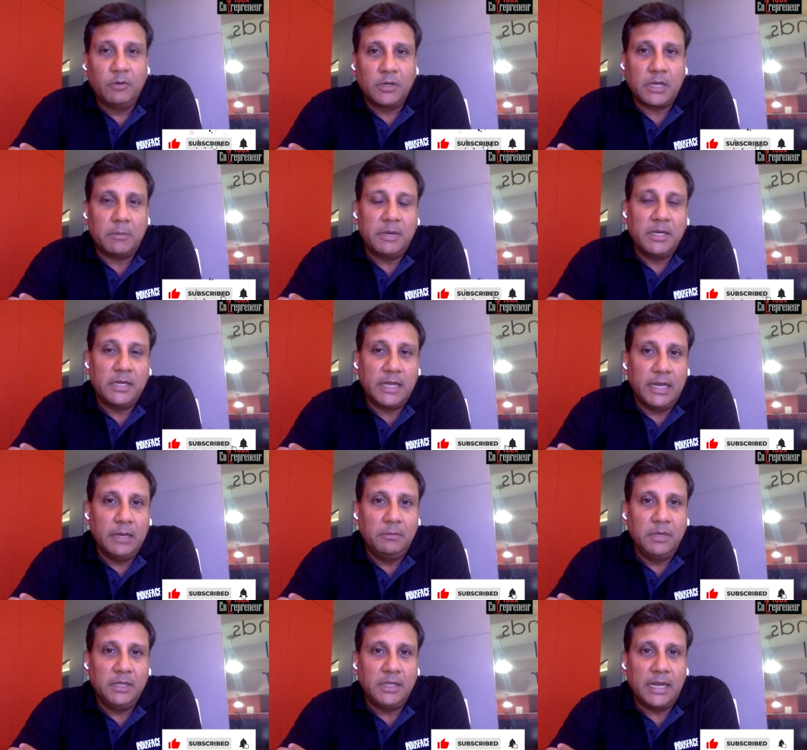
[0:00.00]
they would come and
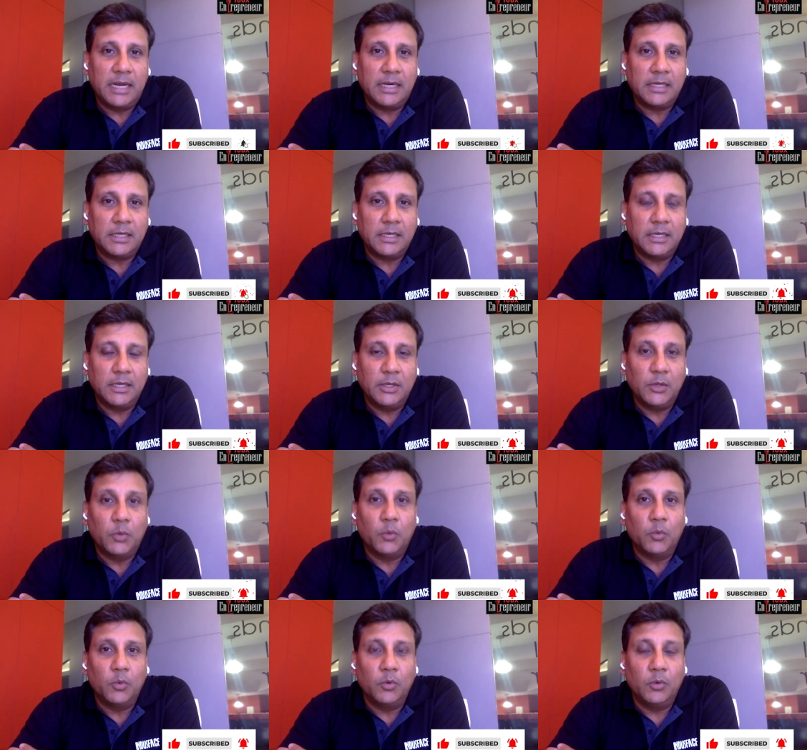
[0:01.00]
tell me that,
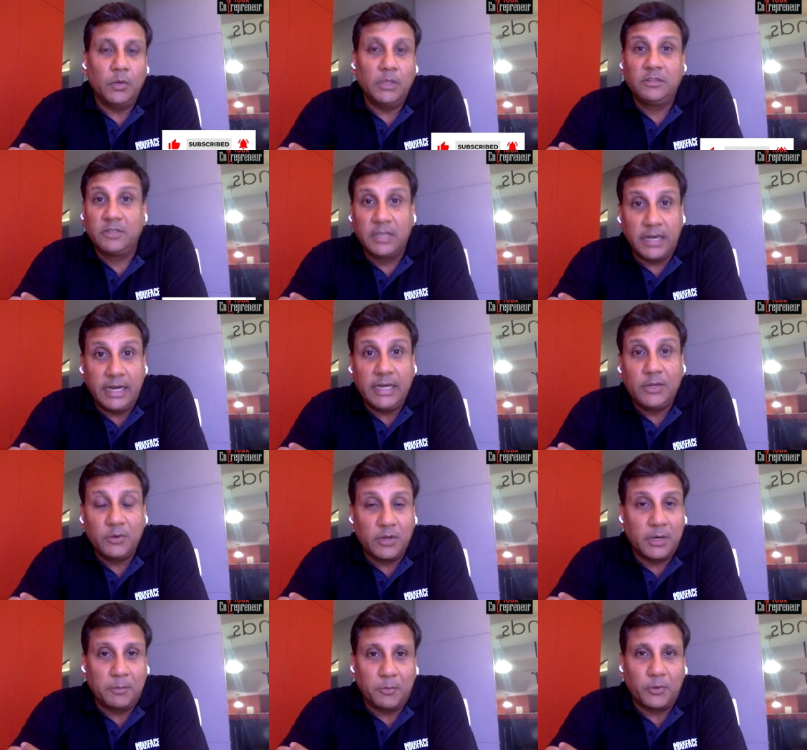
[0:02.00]
you know, it's
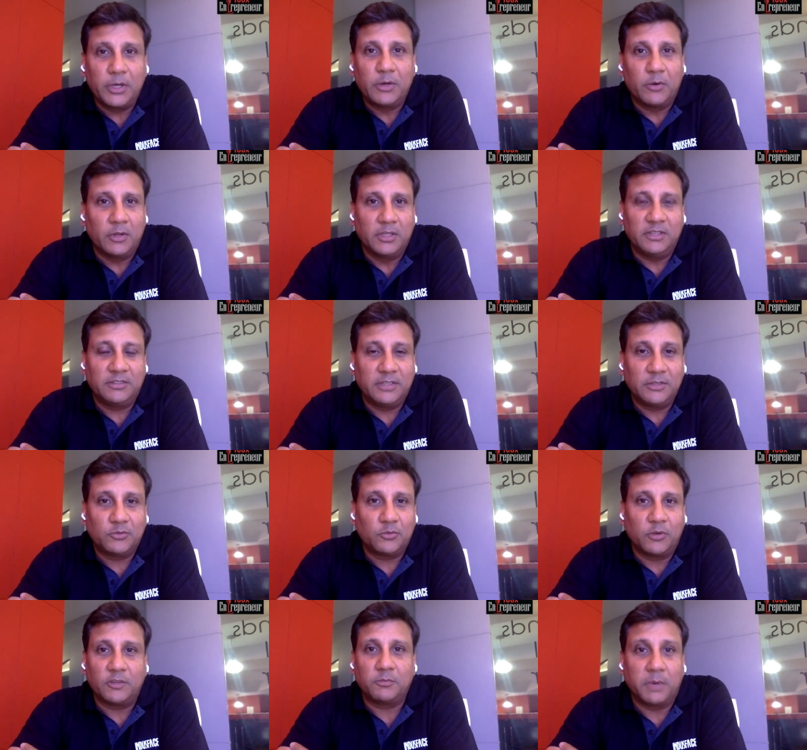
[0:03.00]
great you are reporting all these
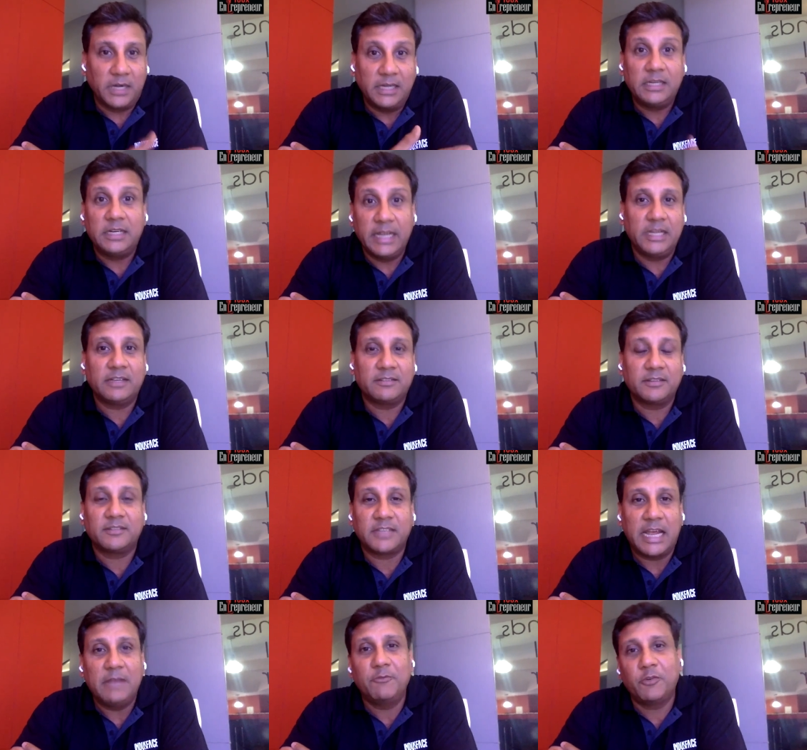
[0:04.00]
things to us, but it
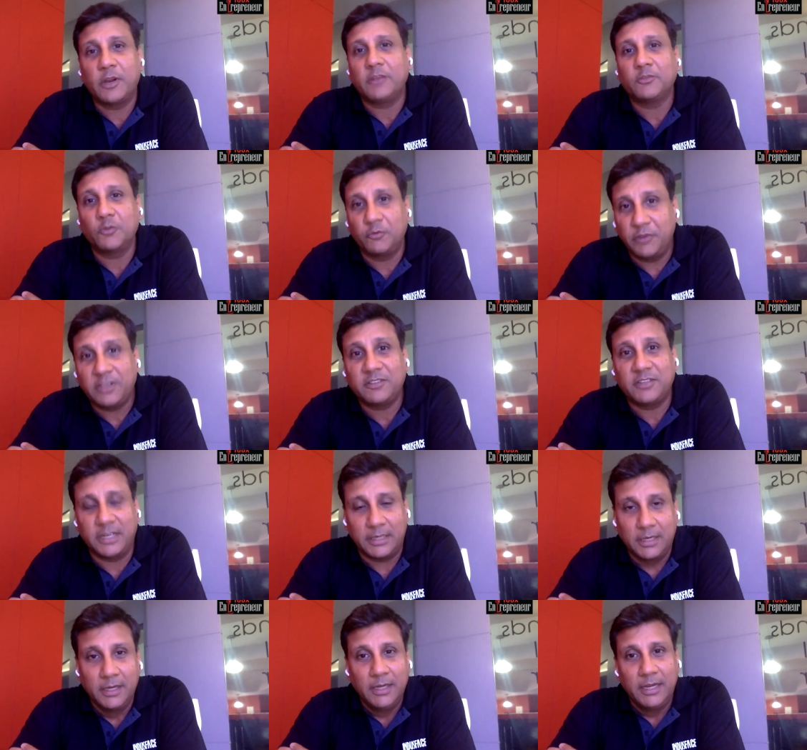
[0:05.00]
takes us time for us to fix
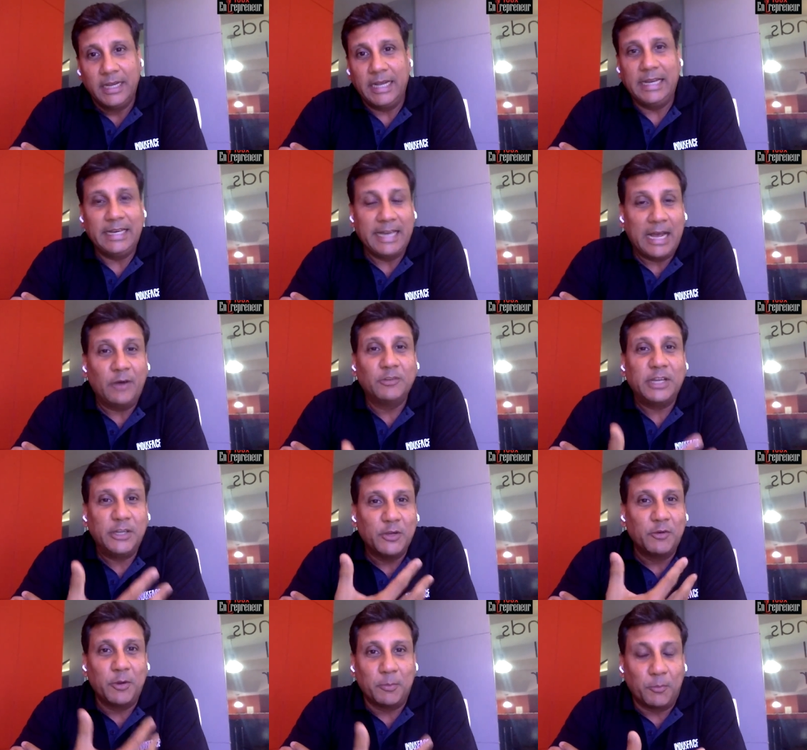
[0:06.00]
it. And now
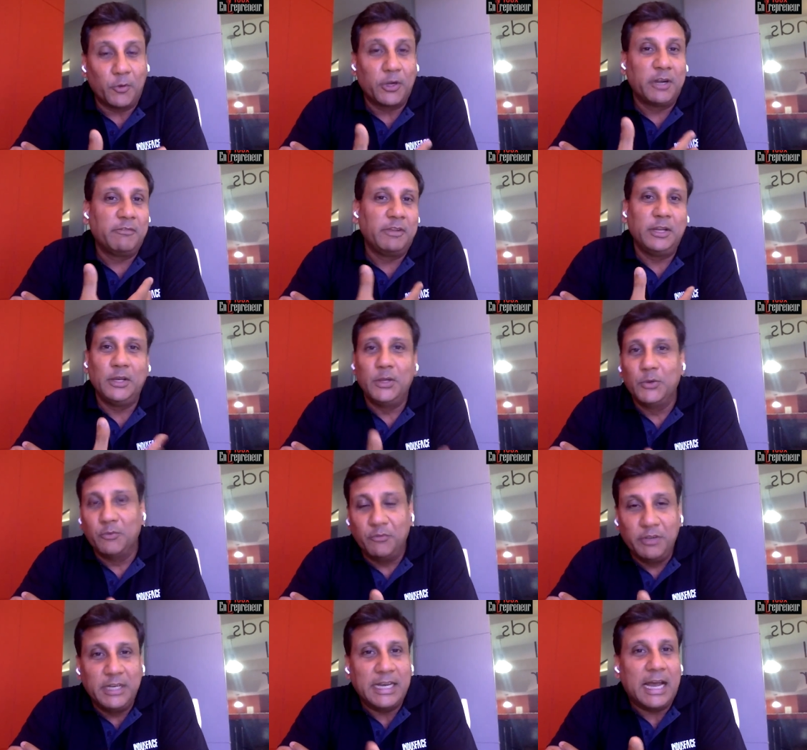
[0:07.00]
that you have reported,
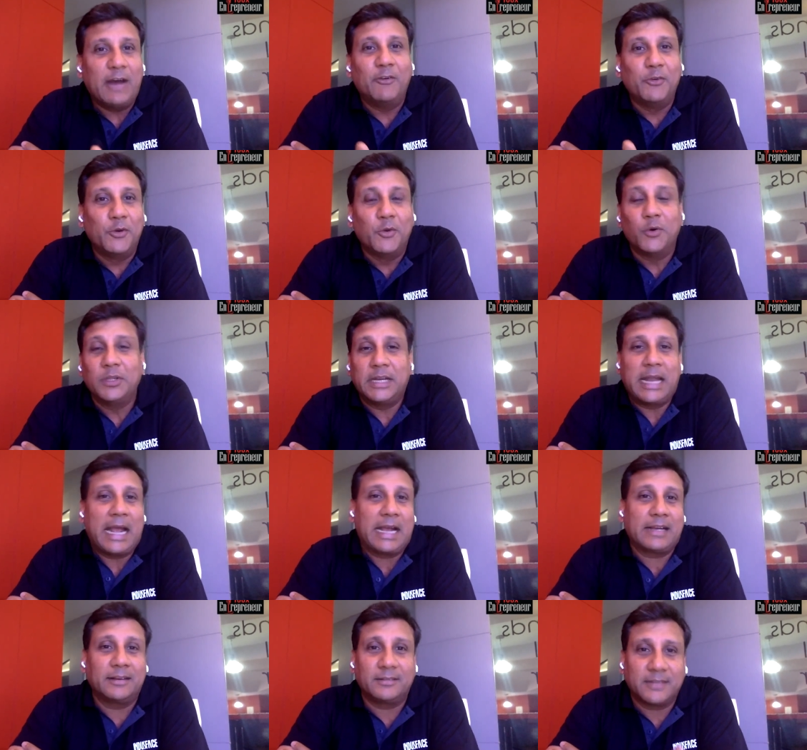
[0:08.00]
we now know
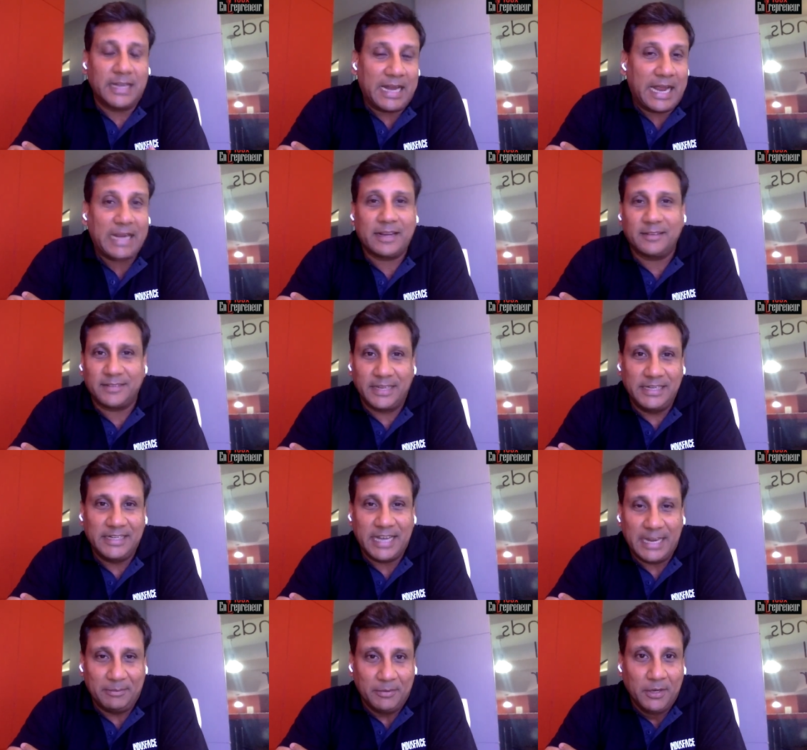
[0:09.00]
that hackers can hack us
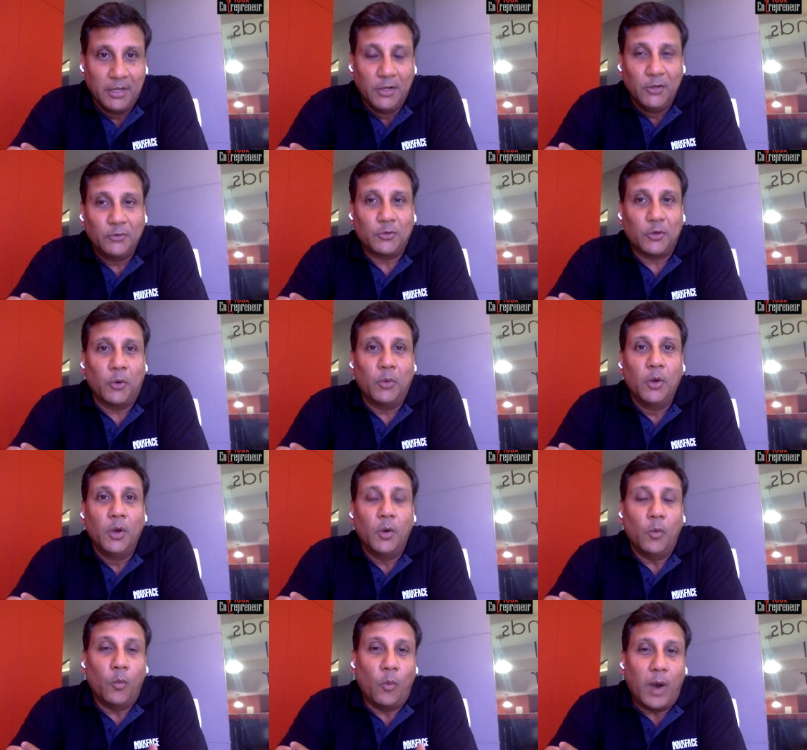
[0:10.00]
anytime.
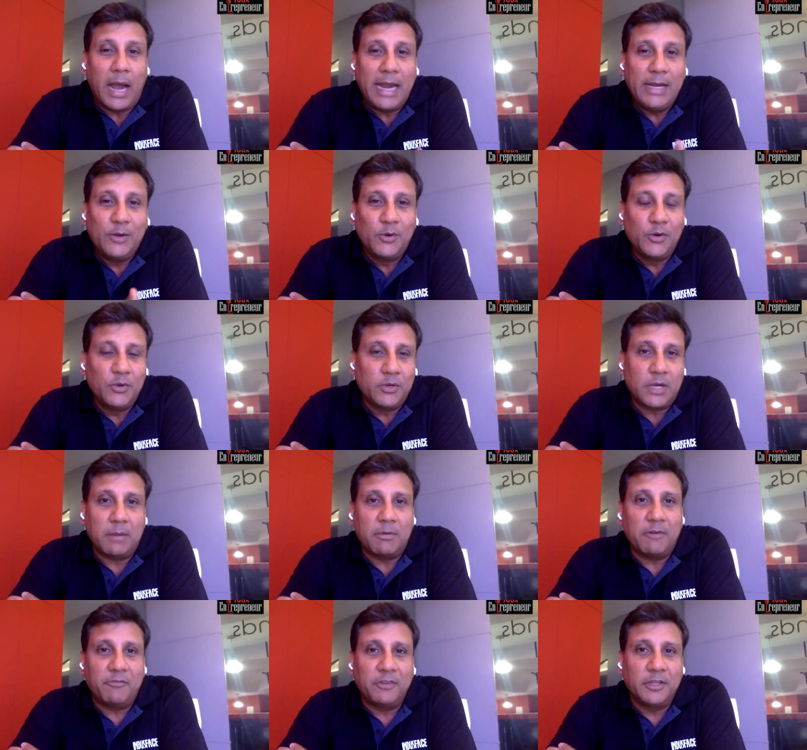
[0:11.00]
So why don't you
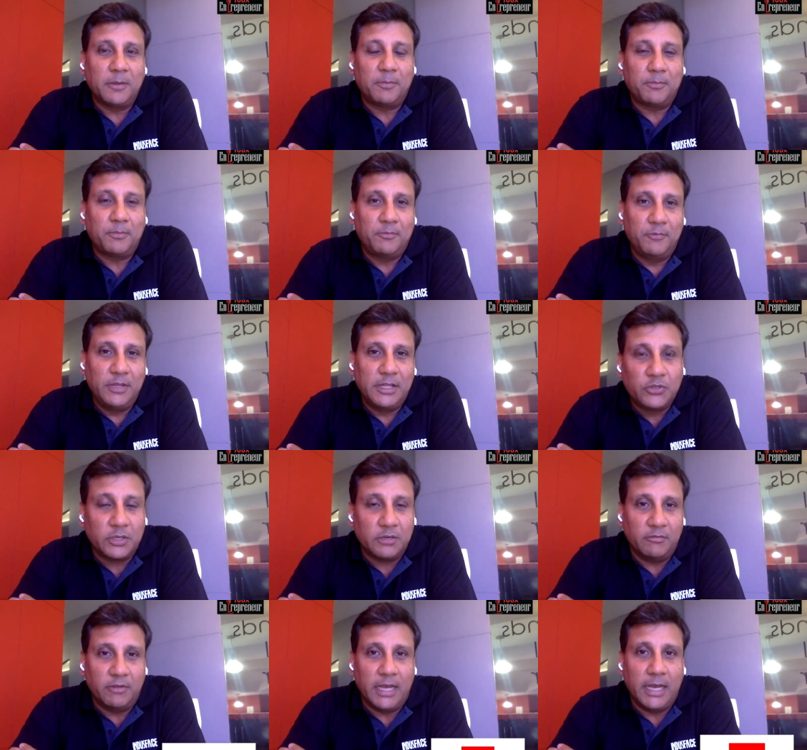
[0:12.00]
come up with a
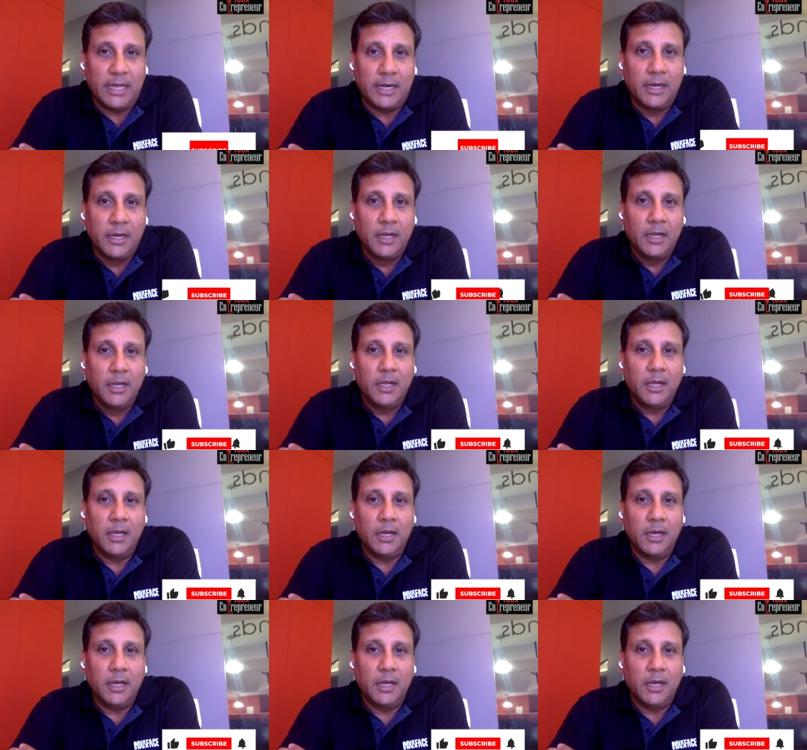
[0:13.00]
solution where